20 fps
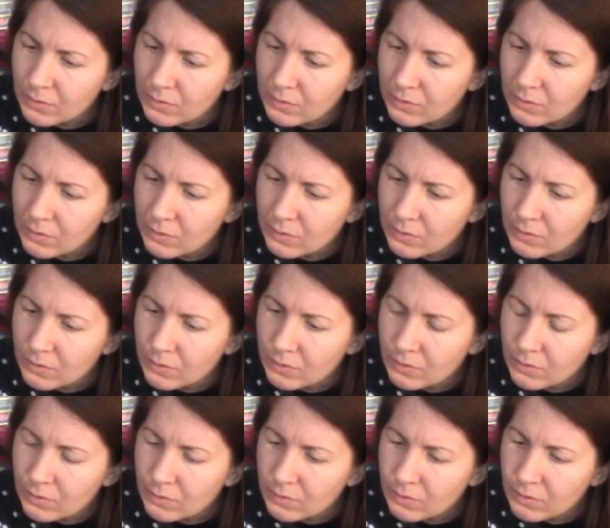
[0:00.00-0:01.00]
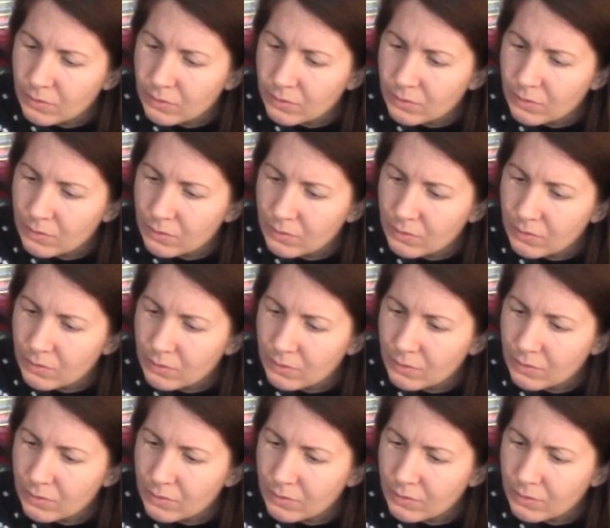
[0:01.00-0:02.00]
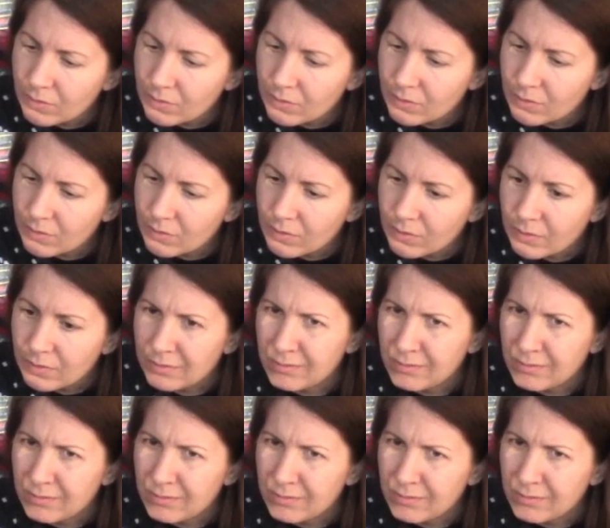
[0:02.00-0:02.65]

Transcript: [no speech]